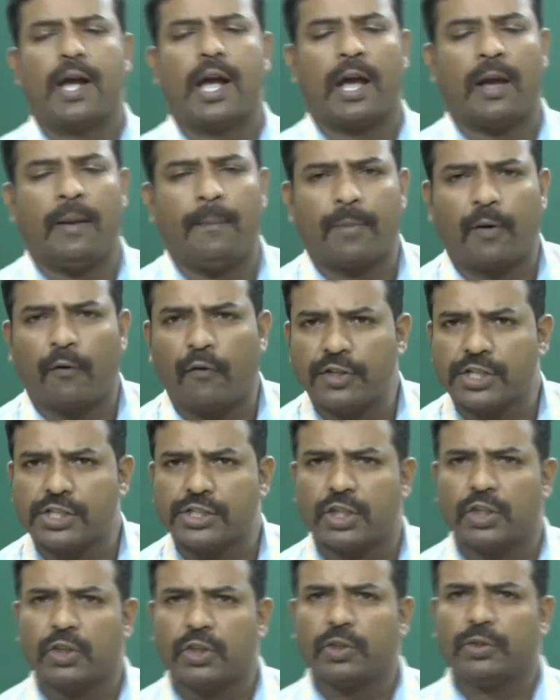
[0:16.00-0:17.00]
I am Professor
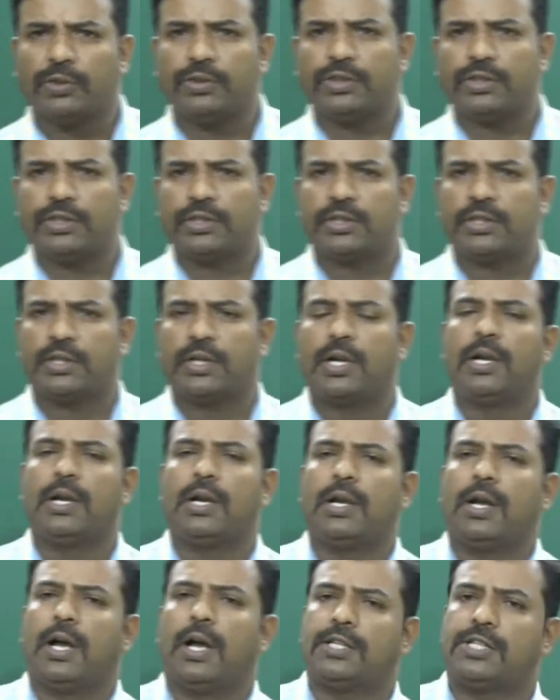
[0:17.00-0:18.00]
Santosh,
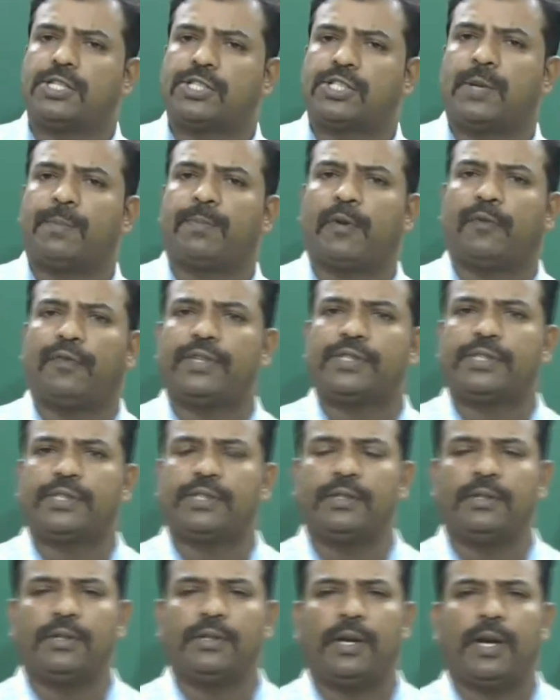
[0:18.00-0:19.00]
Assistant
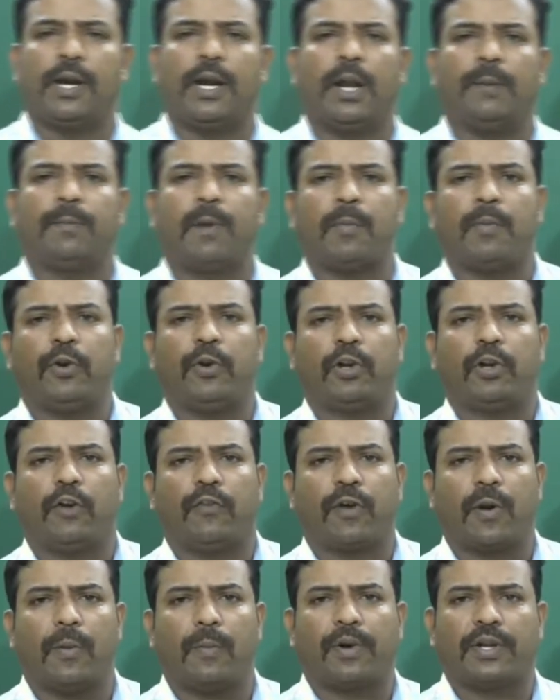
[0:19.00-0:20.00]
Professor, Department
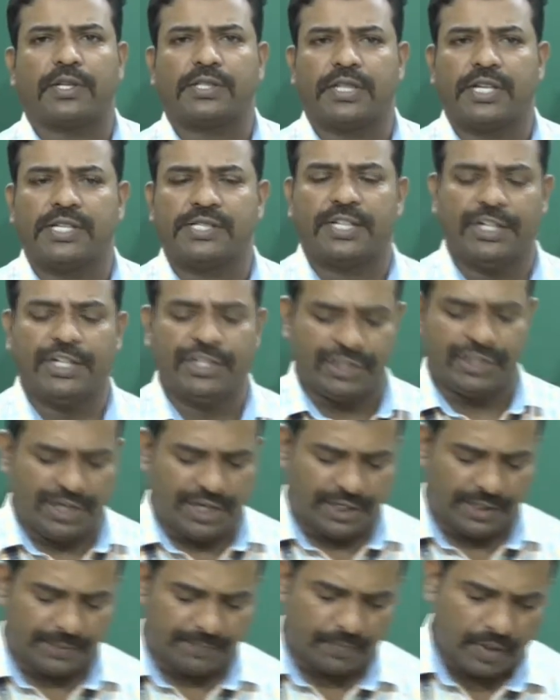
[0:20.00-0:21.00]
of Computer Science and
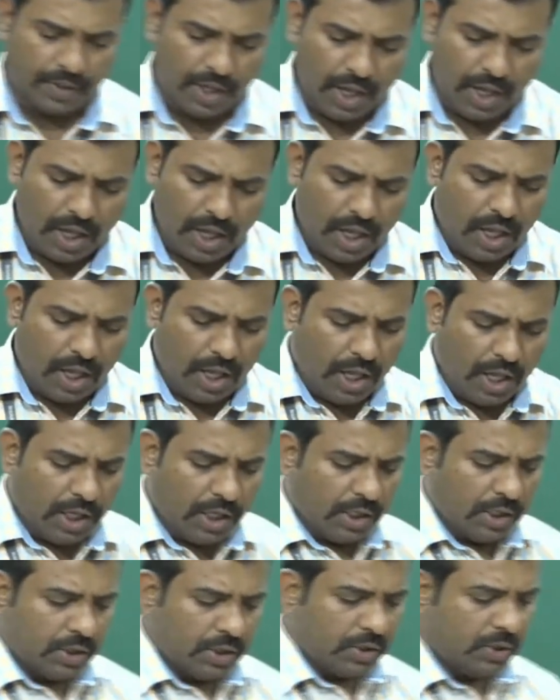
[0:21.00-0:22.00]
Engineering.
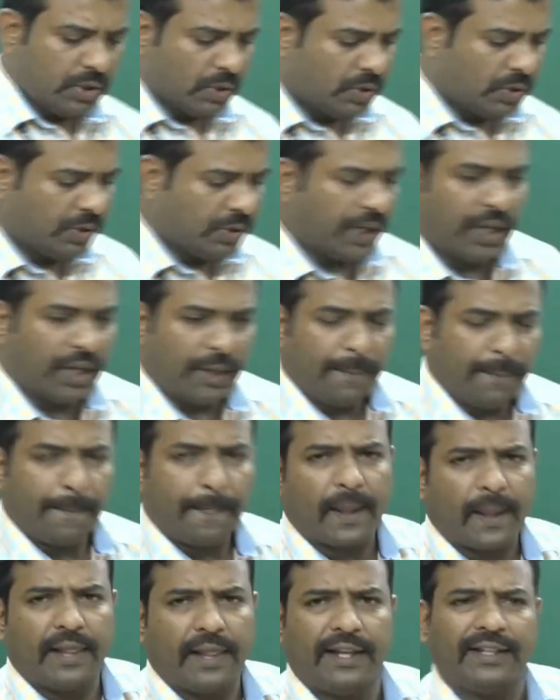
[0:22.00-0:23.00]
So today,
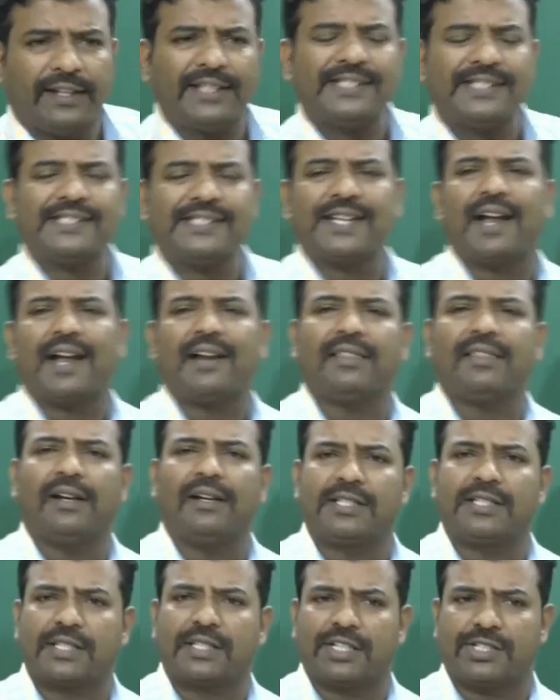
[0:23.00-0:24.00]
let us start the
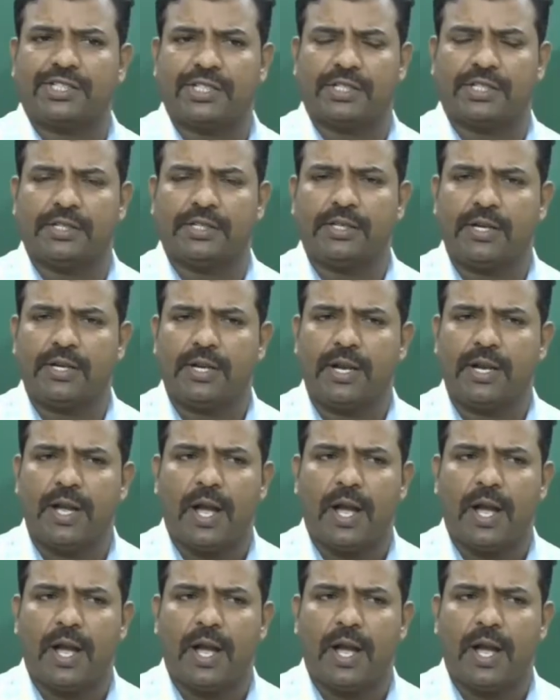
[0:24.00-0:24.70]
discussion